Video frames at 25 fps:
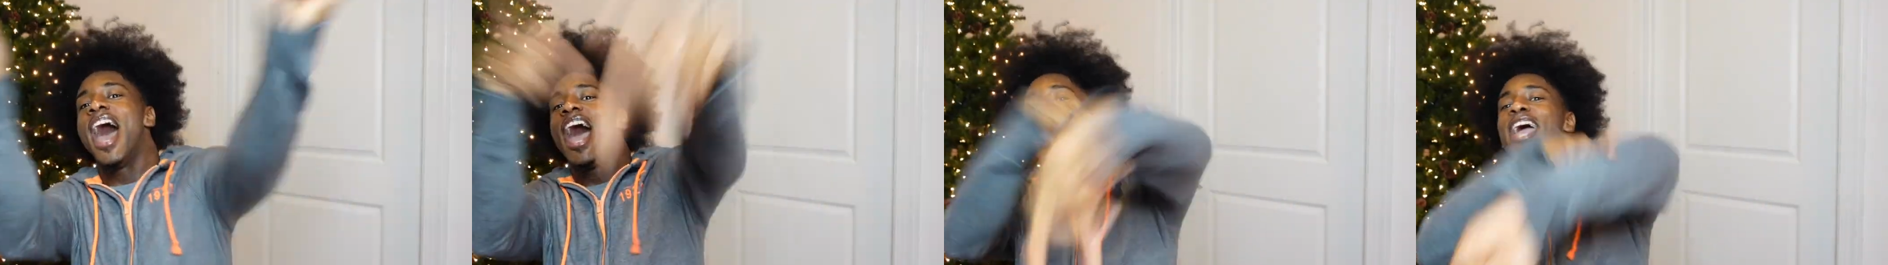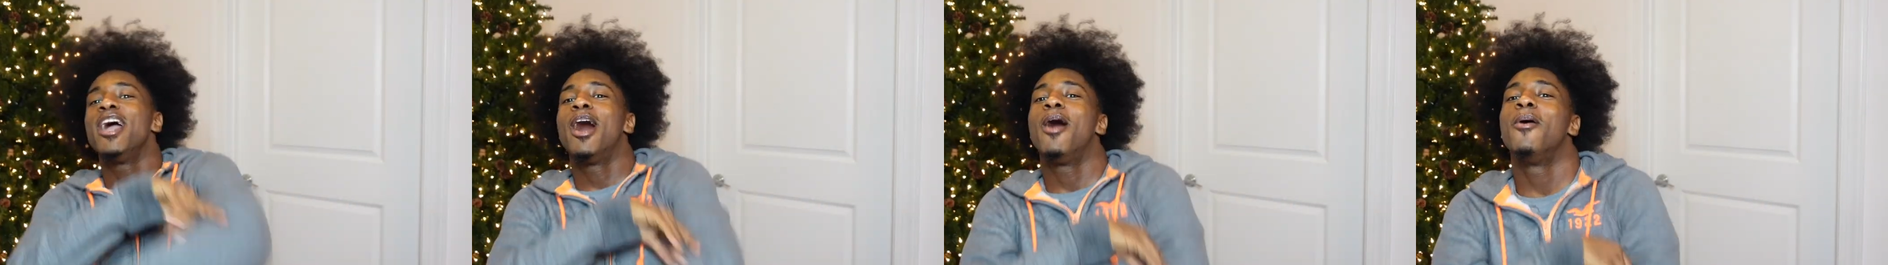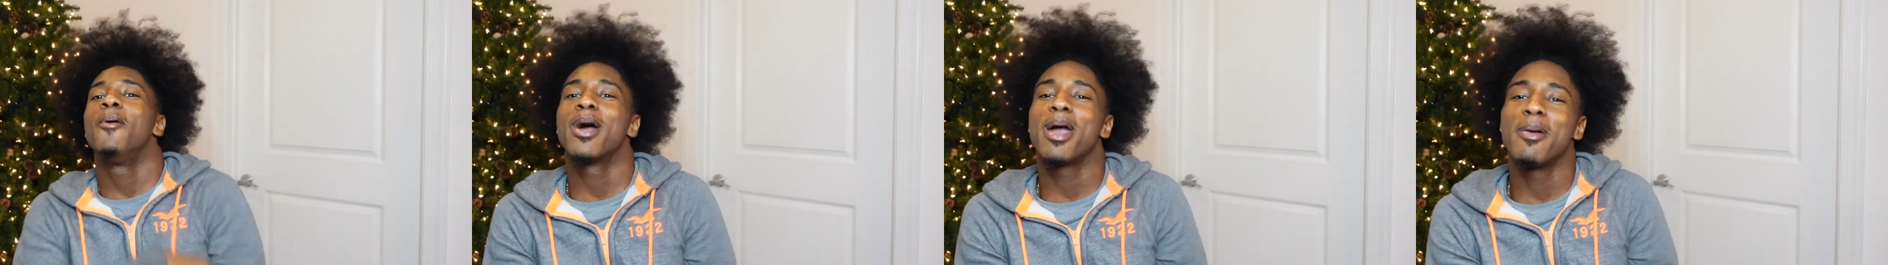
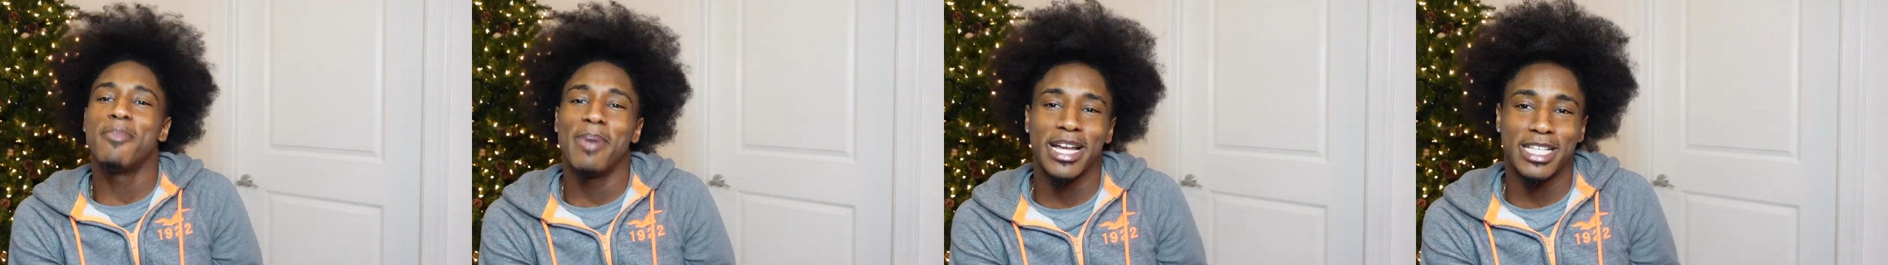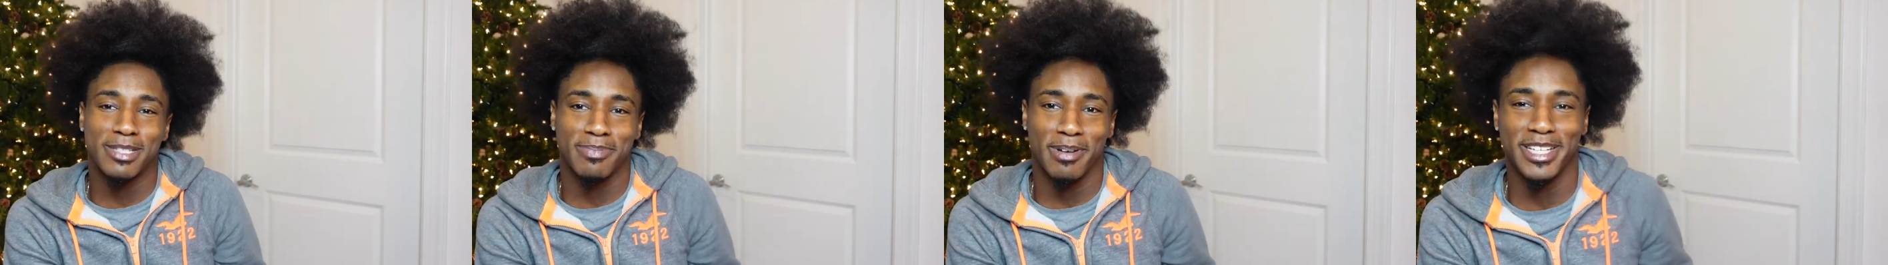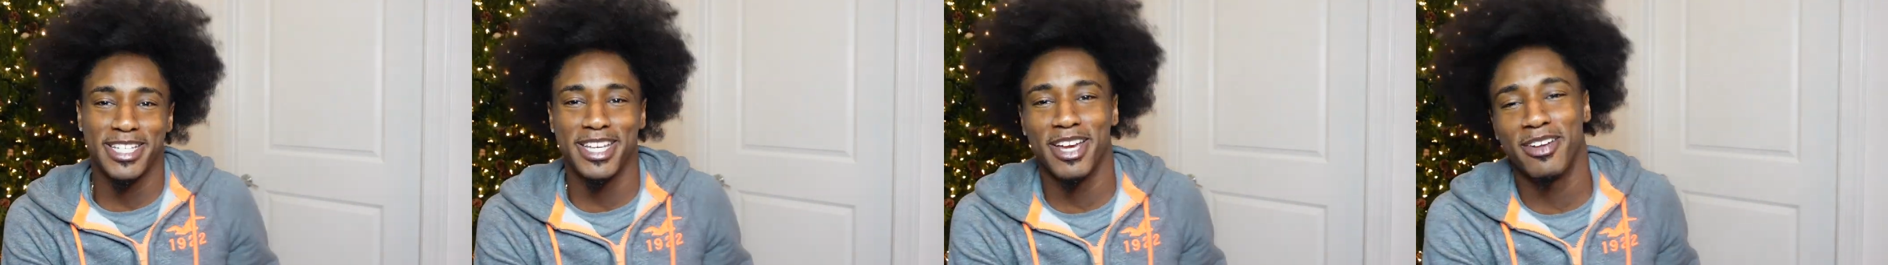Hey y'all, welcome back
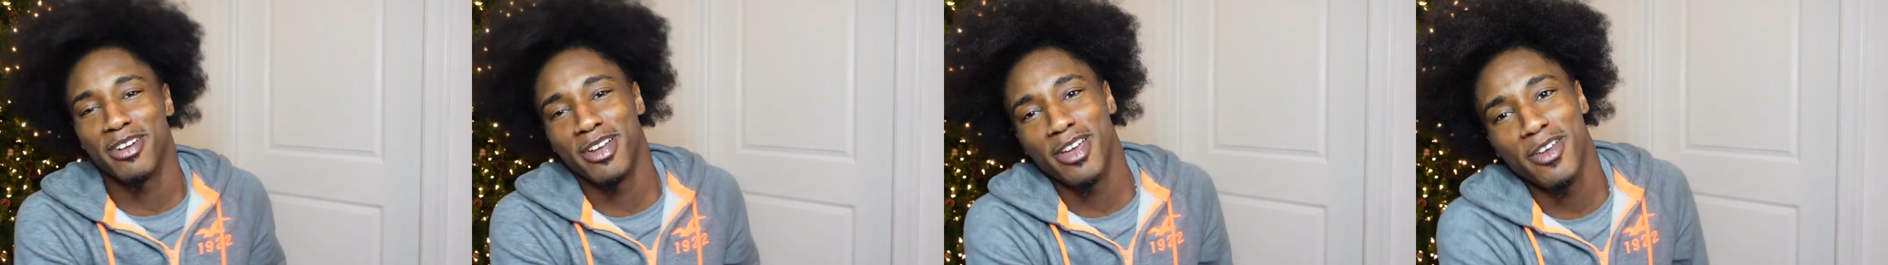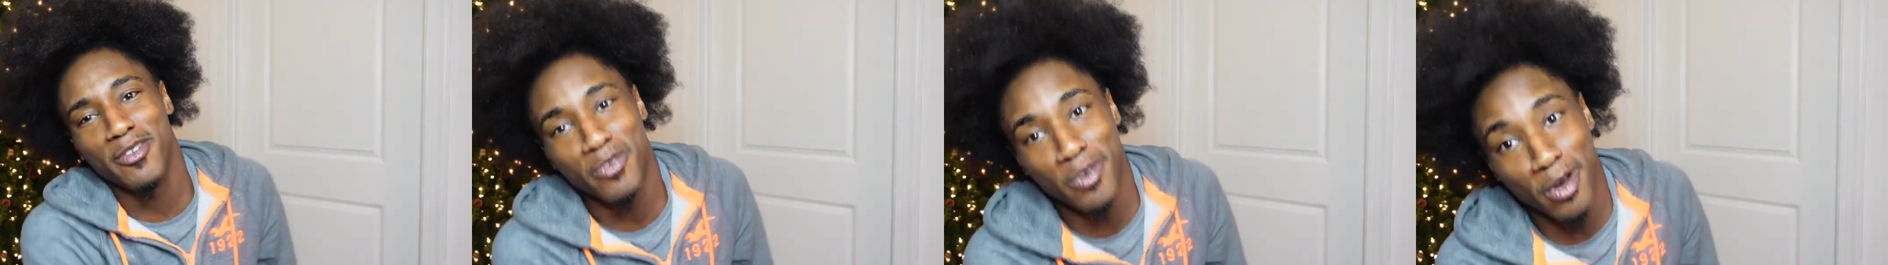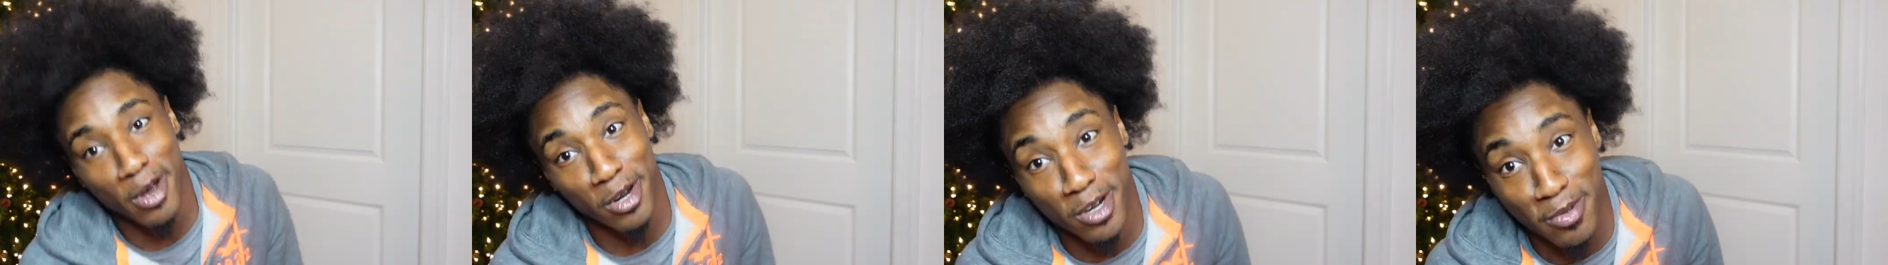to my channel.
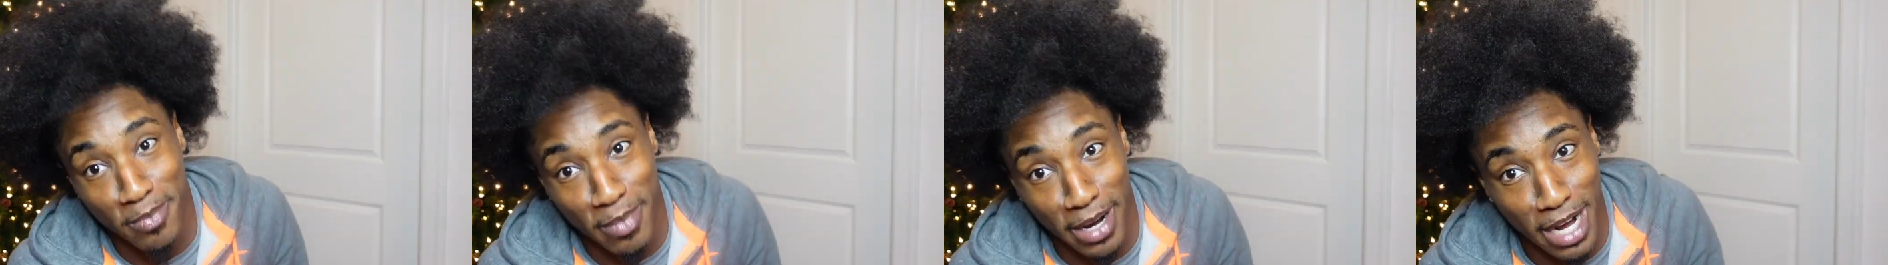If you are new,